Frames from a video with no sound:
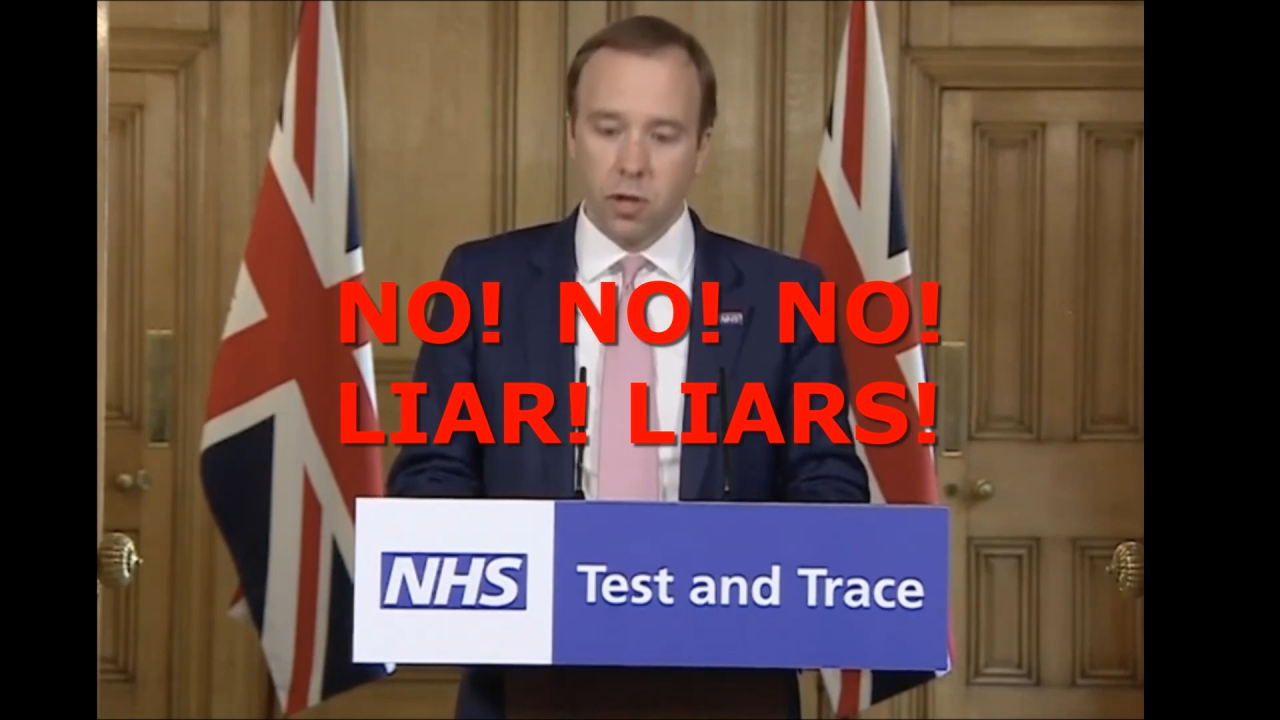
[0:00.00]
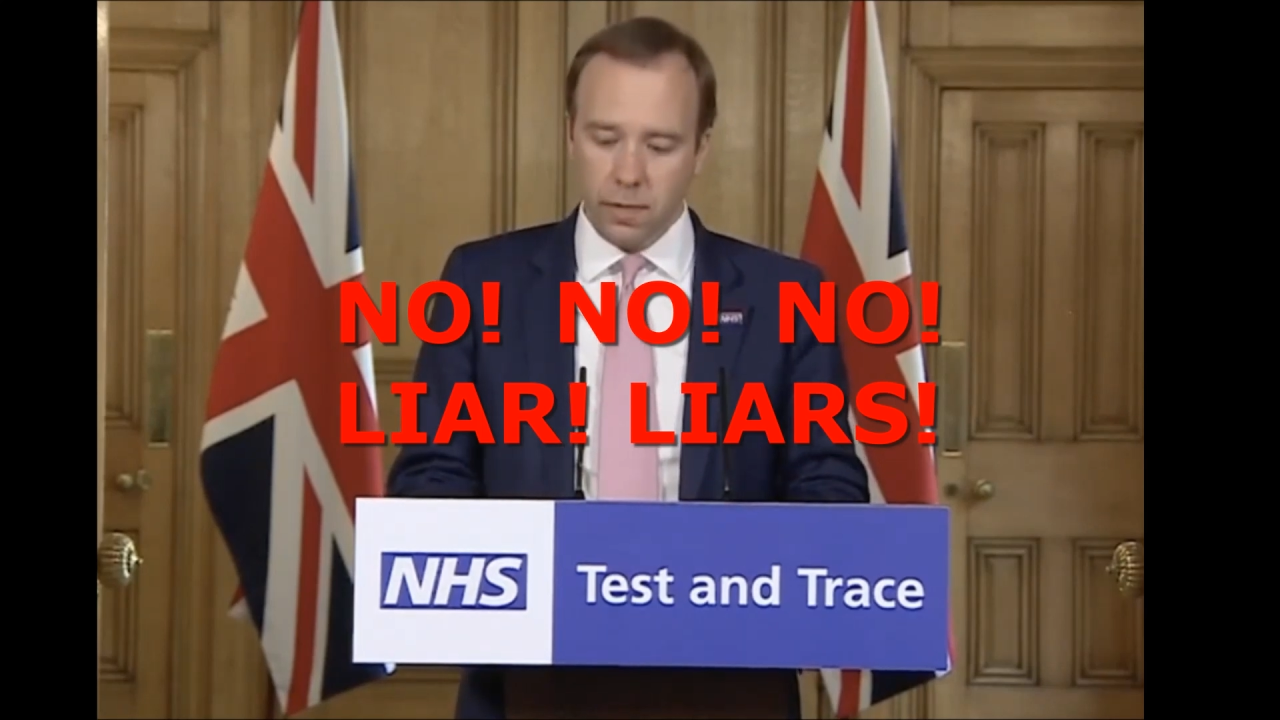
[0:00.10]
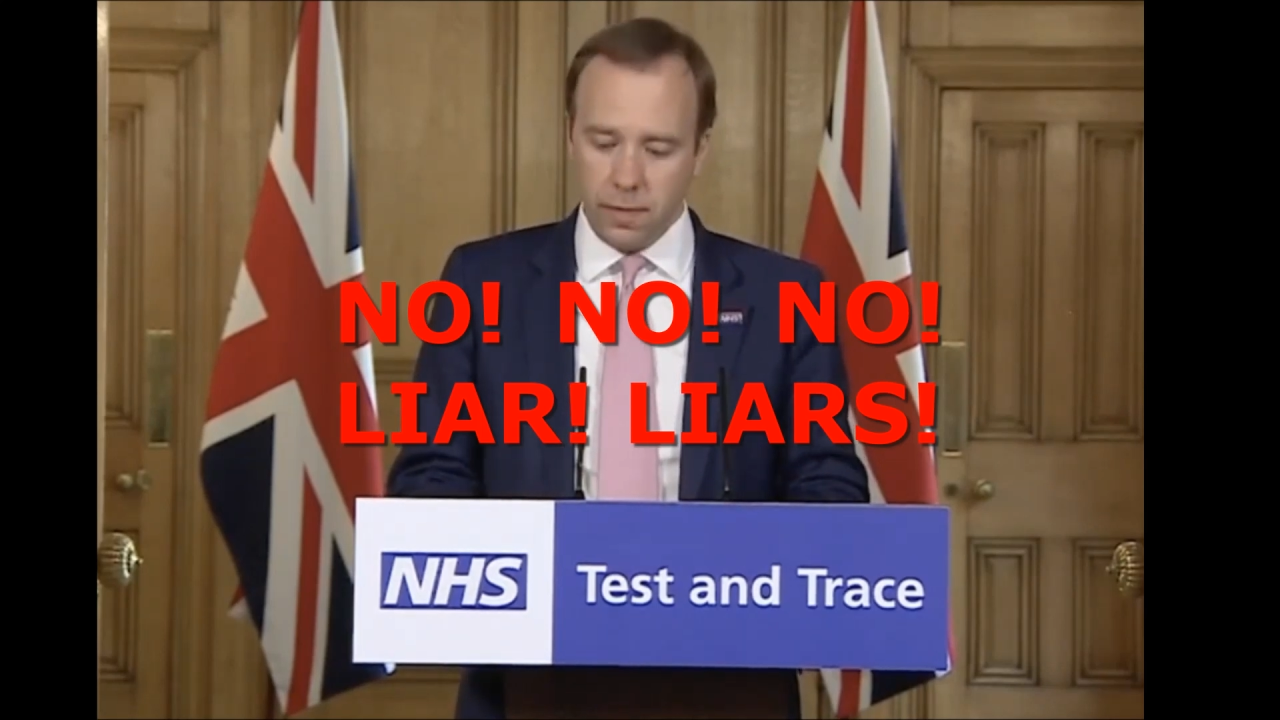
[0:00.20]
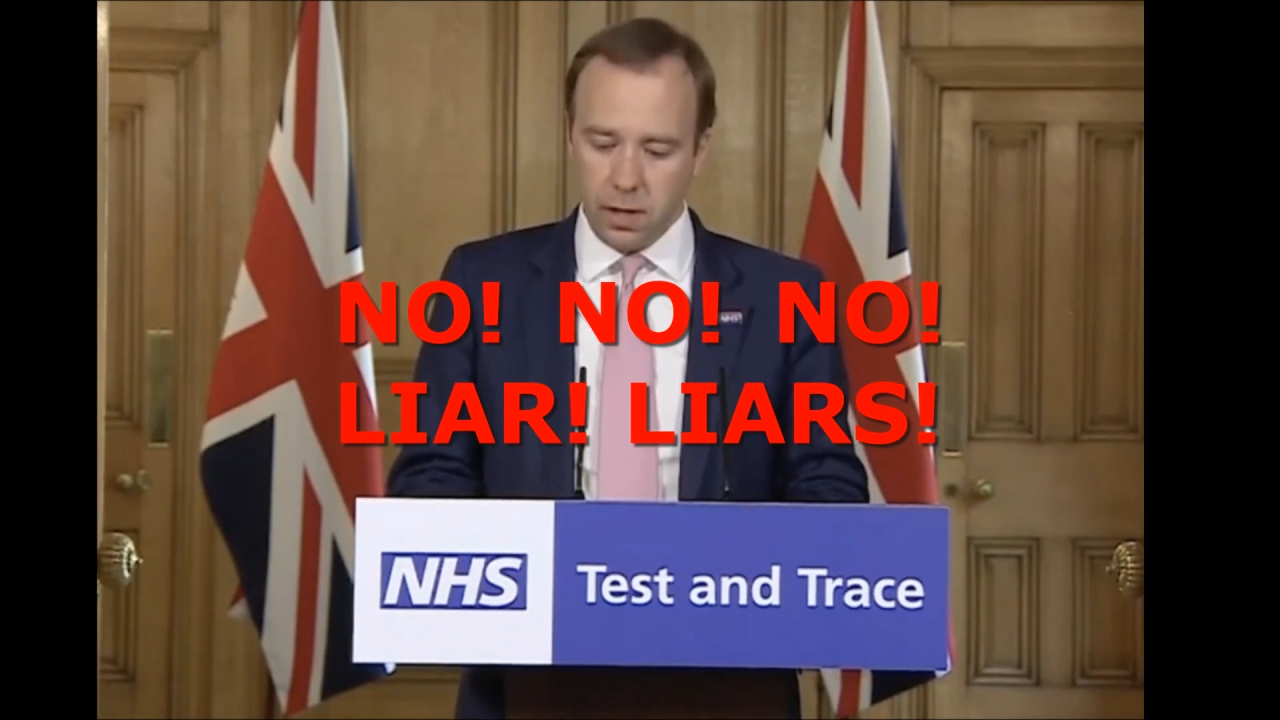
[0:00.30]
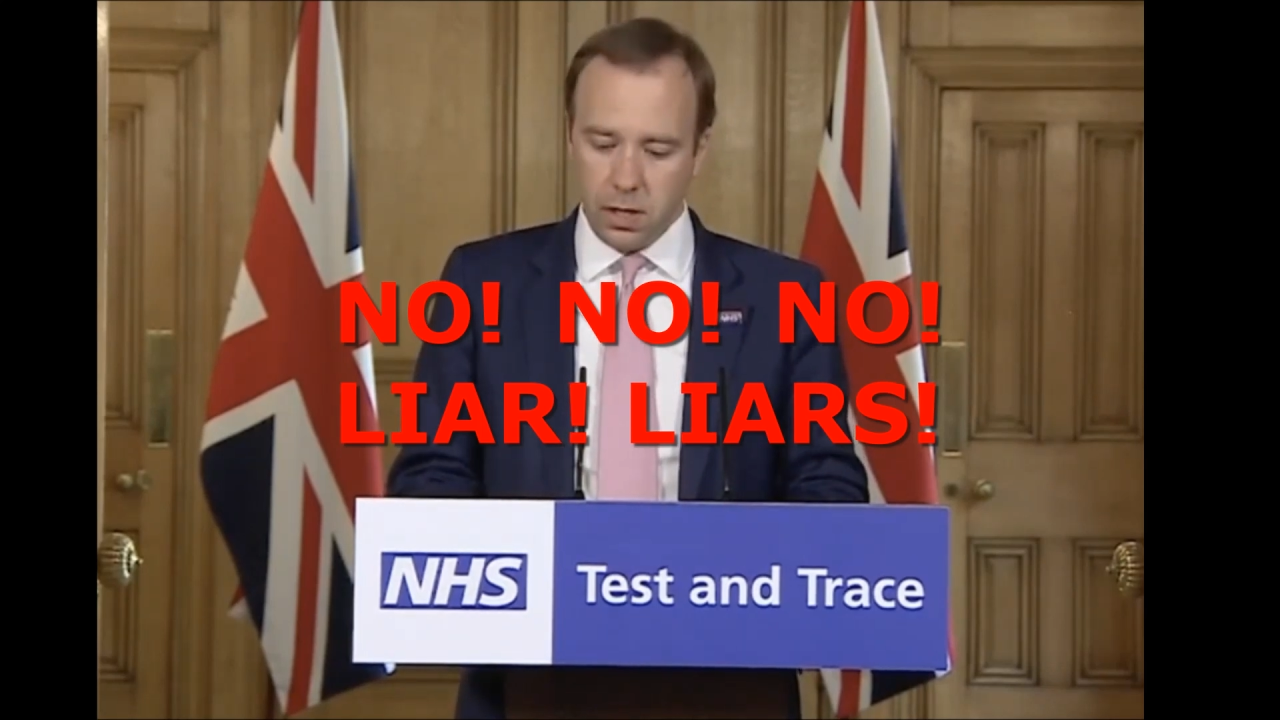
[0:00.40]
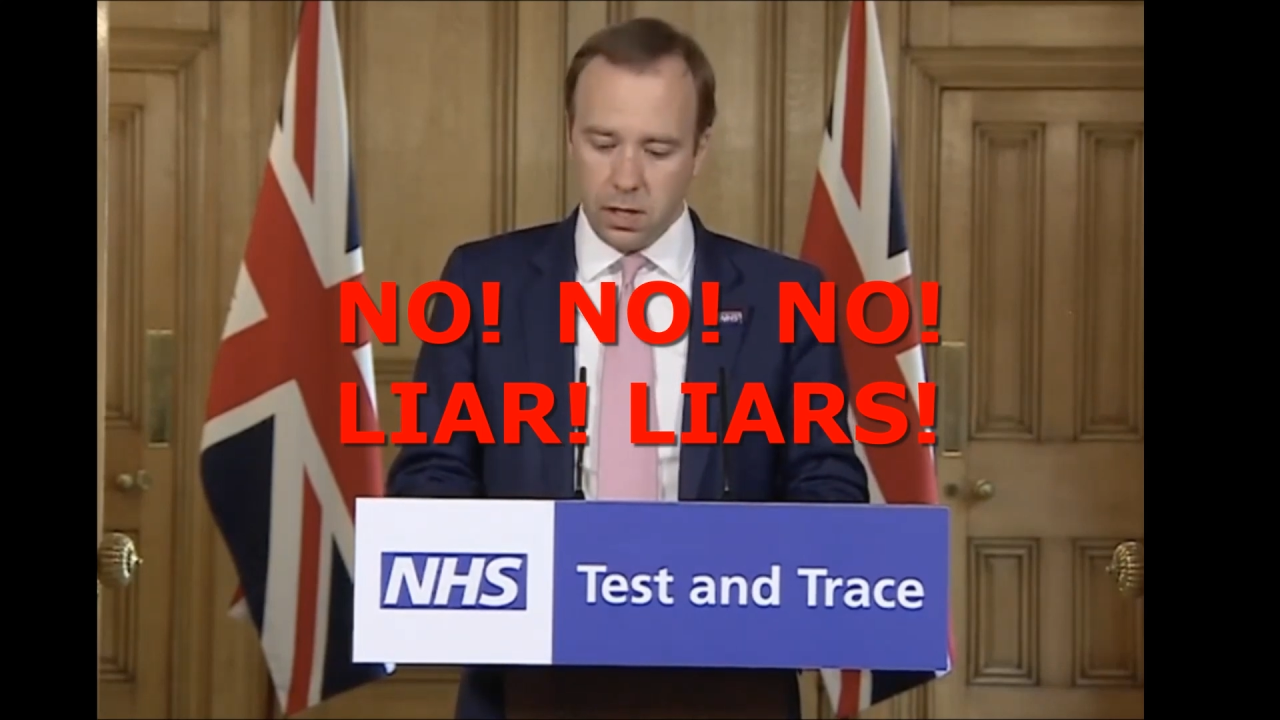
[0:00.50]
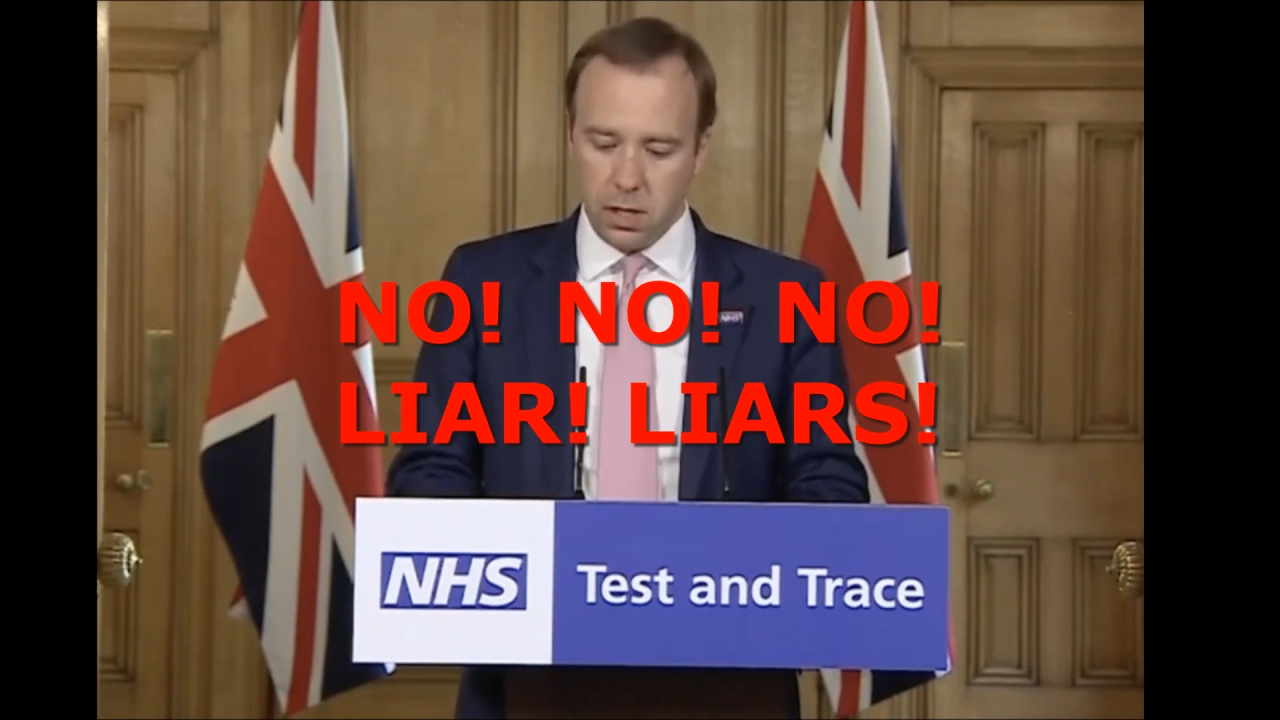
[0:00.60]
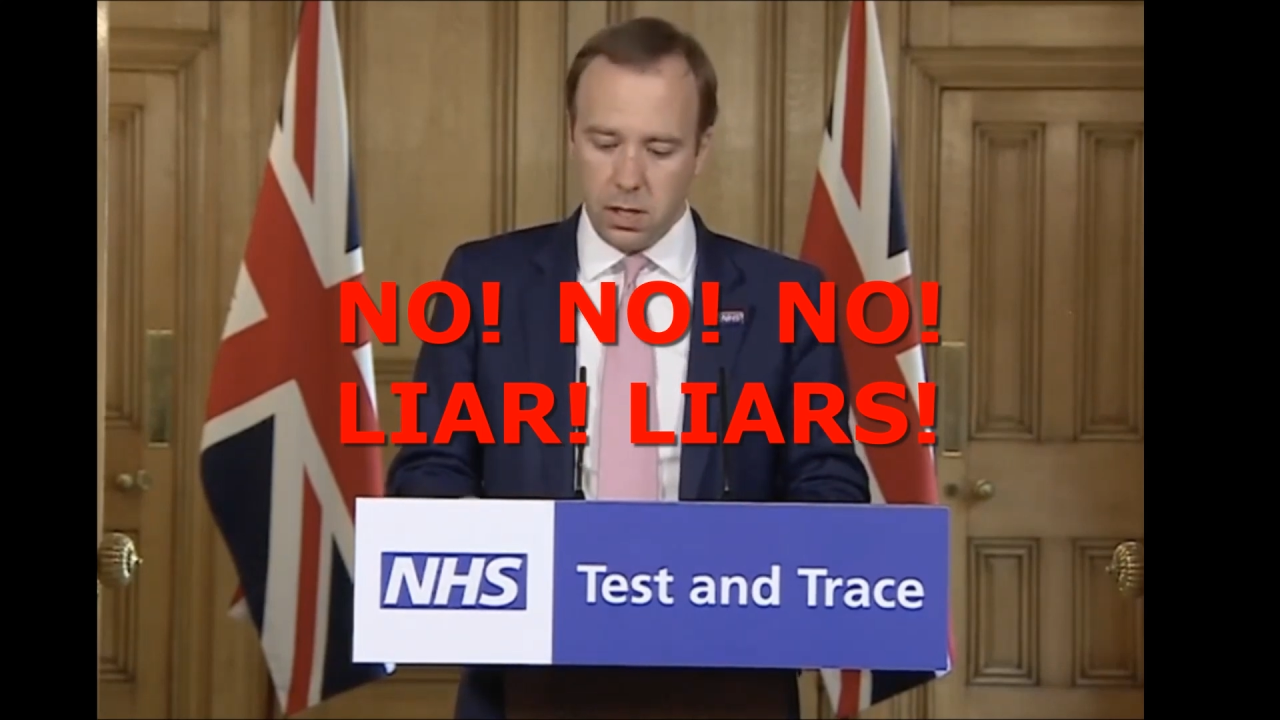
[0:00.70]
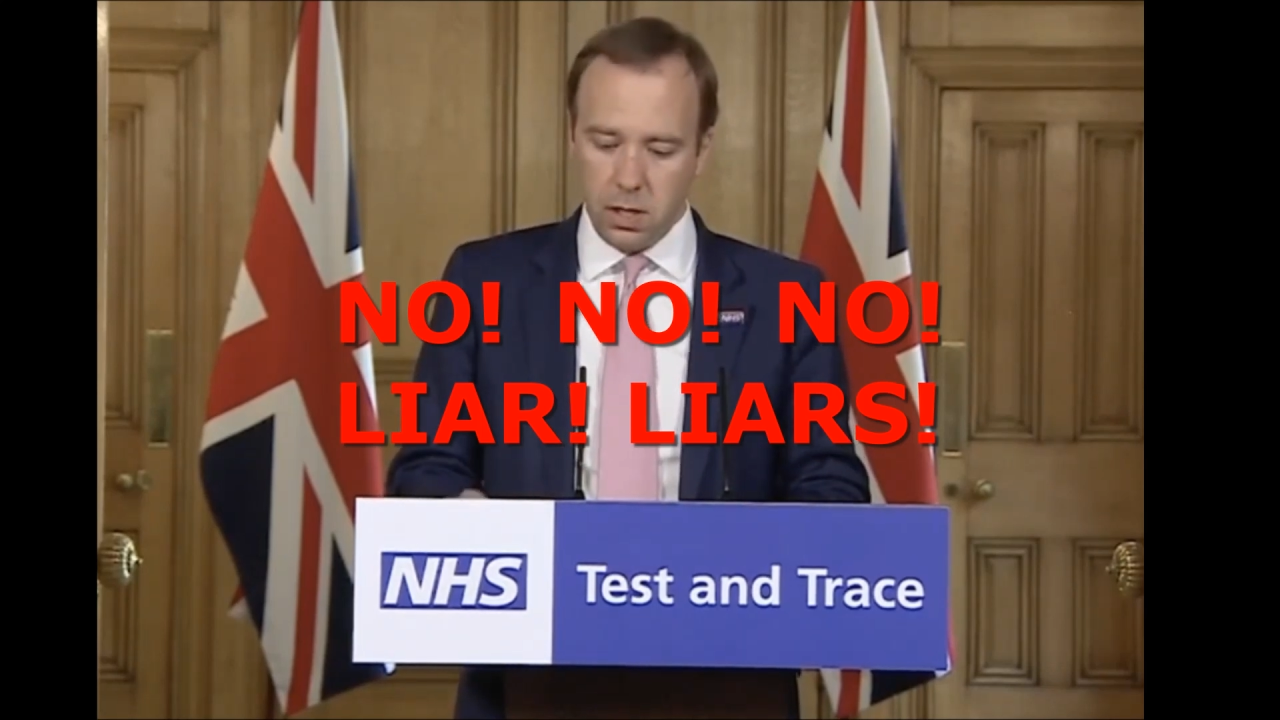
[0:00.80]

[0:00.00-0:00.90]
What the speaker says: at first